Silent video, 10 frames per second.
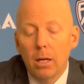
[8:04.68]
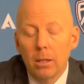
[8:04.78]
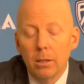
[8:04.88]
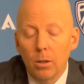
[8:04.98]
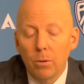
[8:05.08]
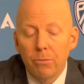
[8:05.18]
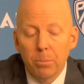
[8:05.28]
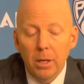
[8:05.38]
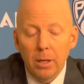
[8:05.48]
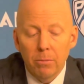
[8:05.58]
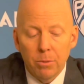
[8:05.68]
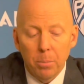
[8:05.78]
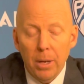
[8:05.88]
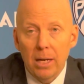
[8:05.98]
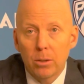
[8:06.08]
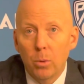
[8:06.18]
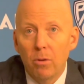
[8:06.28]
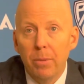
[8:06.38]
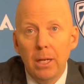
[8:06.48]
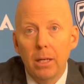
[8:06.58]
You know, from the Pac-12
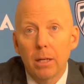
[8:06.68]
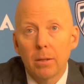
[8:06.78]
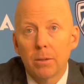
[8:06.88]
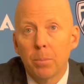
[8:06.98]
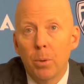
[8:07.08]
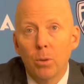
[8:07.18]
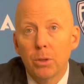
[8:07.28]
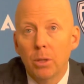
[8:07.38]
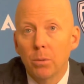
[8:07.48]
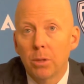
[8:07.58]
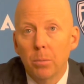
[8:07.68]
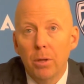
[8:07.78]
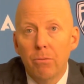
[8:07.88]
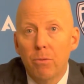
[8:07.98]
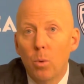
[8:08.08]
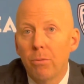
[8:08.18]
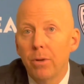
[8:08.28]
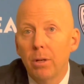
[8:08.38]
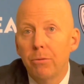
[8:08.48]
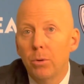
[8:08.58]
meeting, supposedly it was going to be a
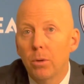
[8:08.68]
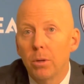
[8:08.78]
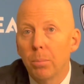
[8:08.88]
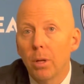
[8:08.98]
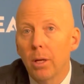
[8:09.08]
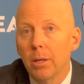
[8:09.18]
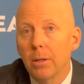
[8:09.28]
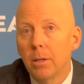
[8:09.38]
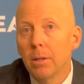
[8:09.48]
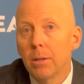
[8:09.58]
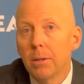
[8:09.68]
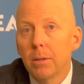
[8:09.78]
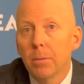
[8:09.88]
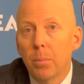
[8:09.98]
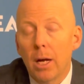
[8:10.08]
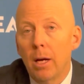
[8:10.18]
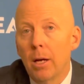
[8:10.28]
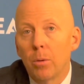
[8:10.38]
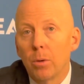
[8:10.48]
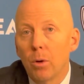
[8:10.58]
forfeit if you couldn't play. But
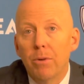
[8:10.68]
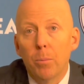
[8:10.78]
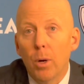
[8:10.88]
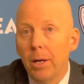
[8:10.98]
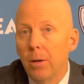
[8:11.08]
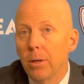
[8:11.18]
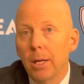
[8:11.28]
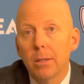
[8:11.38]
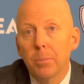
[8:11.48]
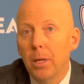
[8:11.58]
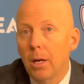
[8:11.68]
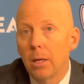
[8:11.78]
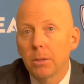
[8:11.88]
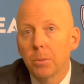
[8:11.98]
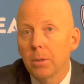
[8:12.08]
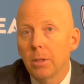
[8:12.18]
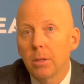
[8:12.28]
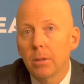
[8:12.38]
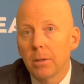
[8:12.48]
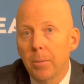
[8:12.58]
I don't know if I'm right on that, to be honest with you.
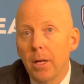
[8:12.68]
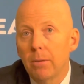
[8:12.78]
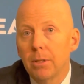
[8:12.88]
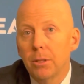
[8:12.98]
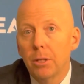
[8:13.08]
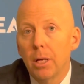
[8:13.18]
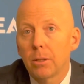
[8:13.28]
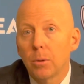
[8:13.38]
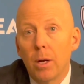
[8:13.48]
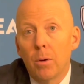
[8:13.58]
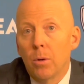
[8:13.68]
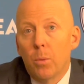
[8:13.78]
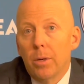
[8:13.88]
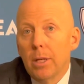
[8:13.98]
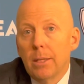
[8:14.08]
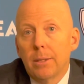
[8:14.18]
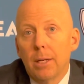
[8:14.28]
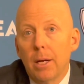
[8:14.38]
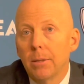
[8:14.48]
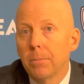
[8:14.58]
I'm going to have to check. So I don't know where that's
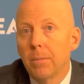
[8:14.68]
at.